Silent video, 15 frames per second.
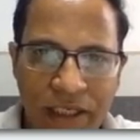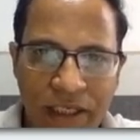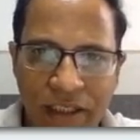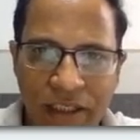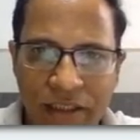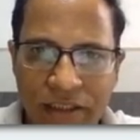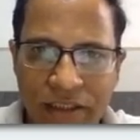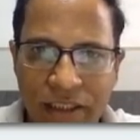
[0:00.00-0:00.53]

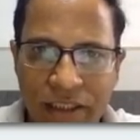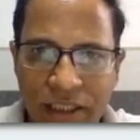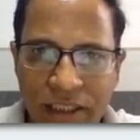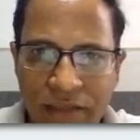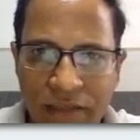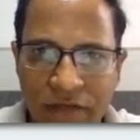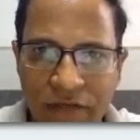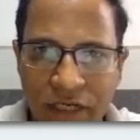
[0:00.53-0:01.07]
there's
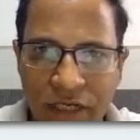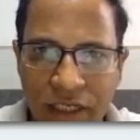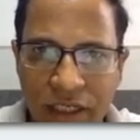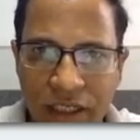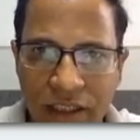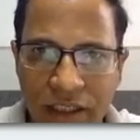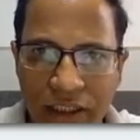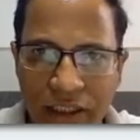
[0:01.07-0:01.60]
a,
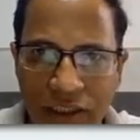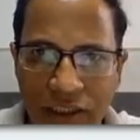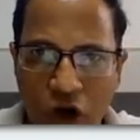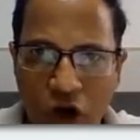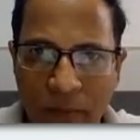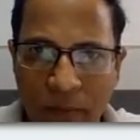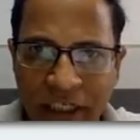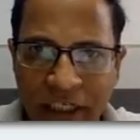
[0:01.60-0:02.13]
a
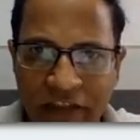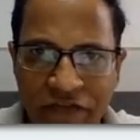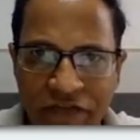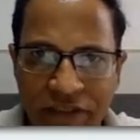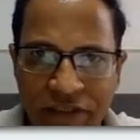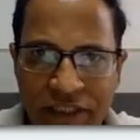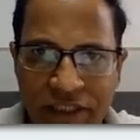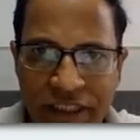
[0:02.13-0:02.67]
common
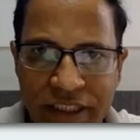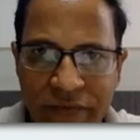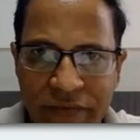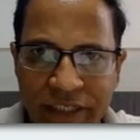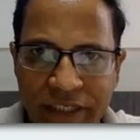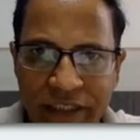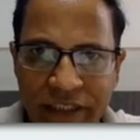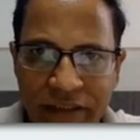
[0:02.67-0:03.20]
difference there,
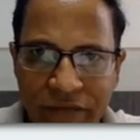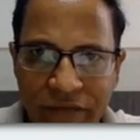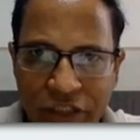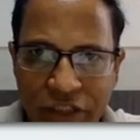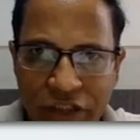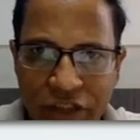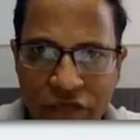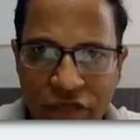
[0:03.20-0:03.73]
right?
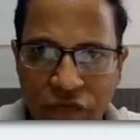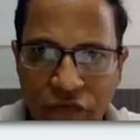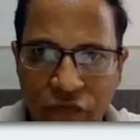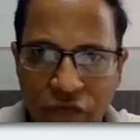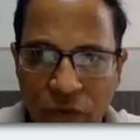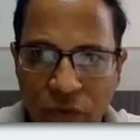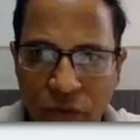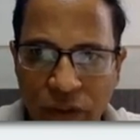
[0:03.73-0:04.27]
Which is
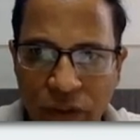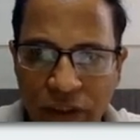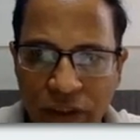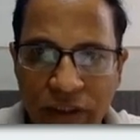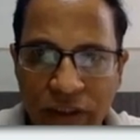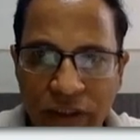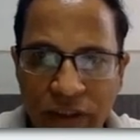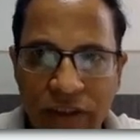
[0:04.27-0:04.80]
4,
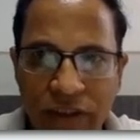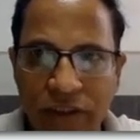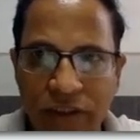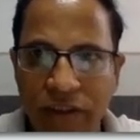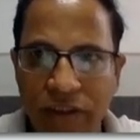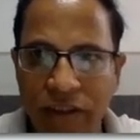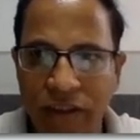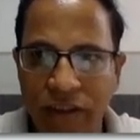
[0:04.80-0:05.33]

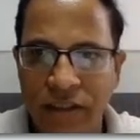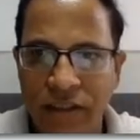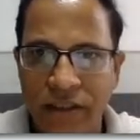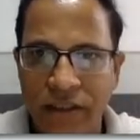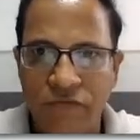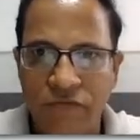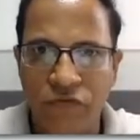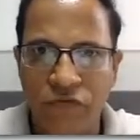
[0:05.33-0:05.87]

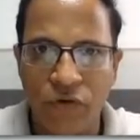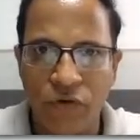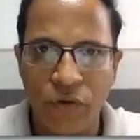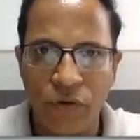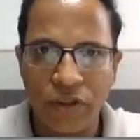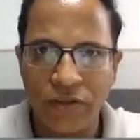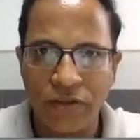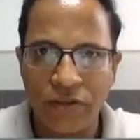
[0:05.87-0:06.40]

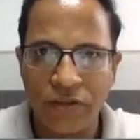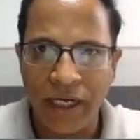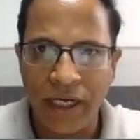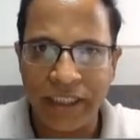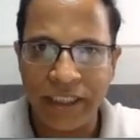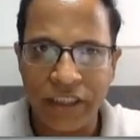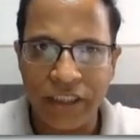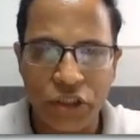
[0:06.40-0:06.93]
4
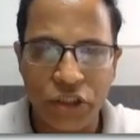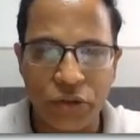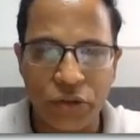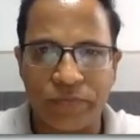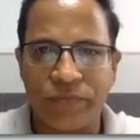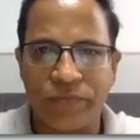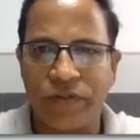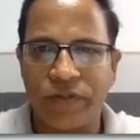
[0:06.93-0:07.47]
minus
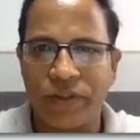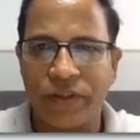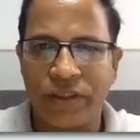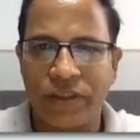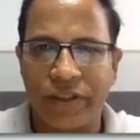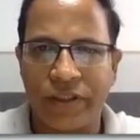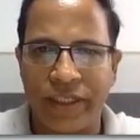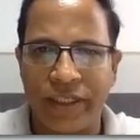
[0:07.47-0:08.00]
2,
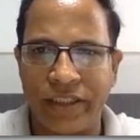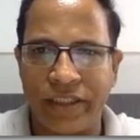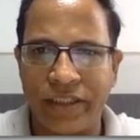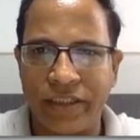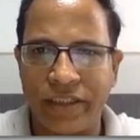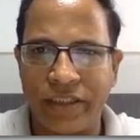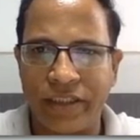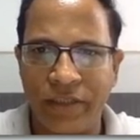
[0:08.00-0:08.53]
right?
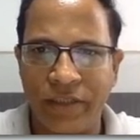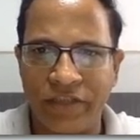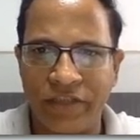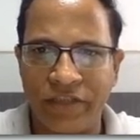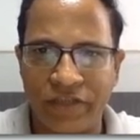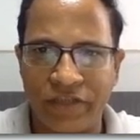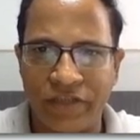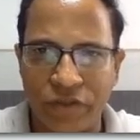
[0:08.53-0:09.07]
There's a common
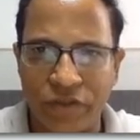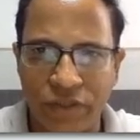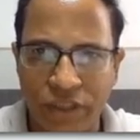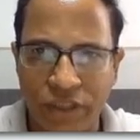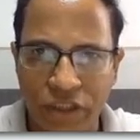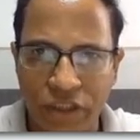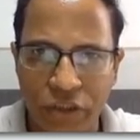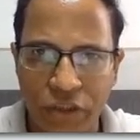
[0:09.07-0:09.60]
difference. So
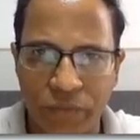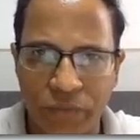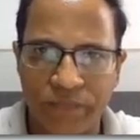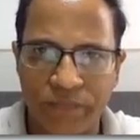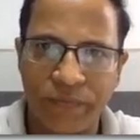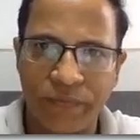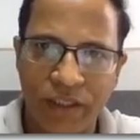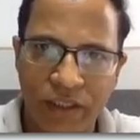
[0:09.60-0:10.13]
this is 2.
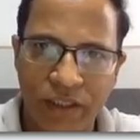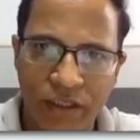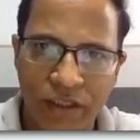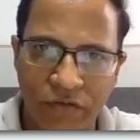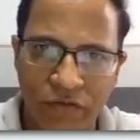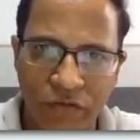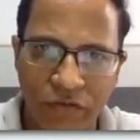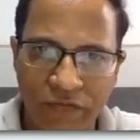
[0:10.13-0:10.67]

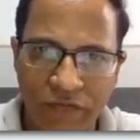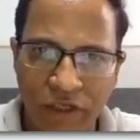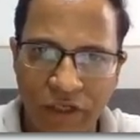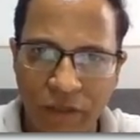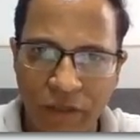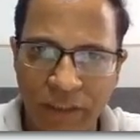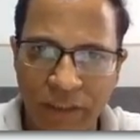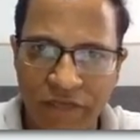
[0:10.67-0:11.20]
We have a
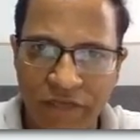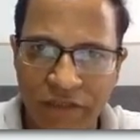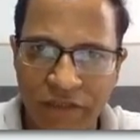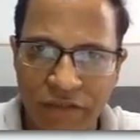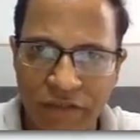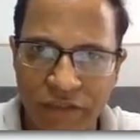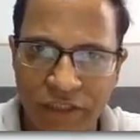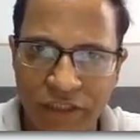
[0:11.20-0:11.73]
common
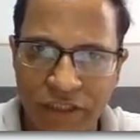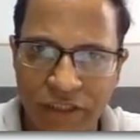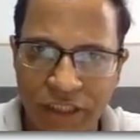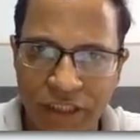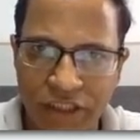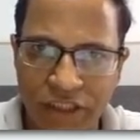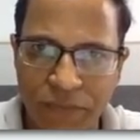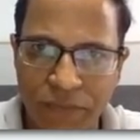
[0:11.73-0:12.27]
difference, which is
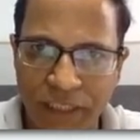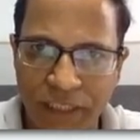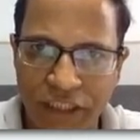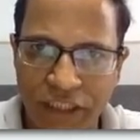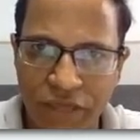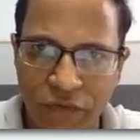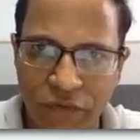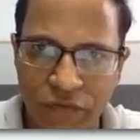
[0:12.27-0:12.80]
6
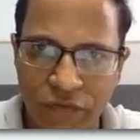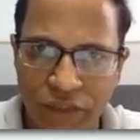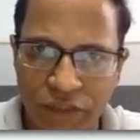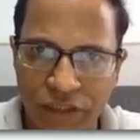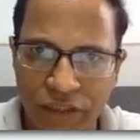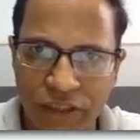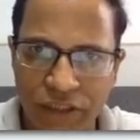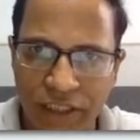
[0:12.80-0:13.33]
minus 4, which
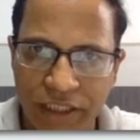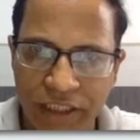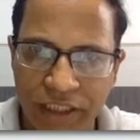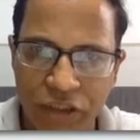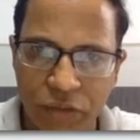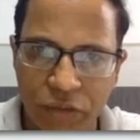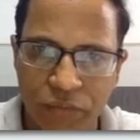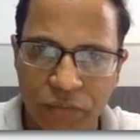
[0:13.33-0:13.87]
is again
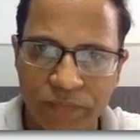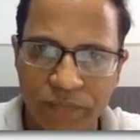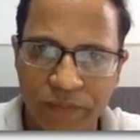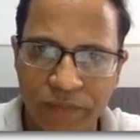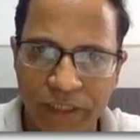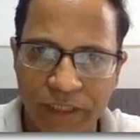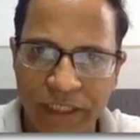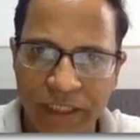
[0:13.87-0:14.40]
2,
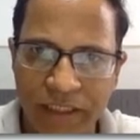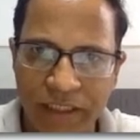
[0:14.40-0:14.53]
right?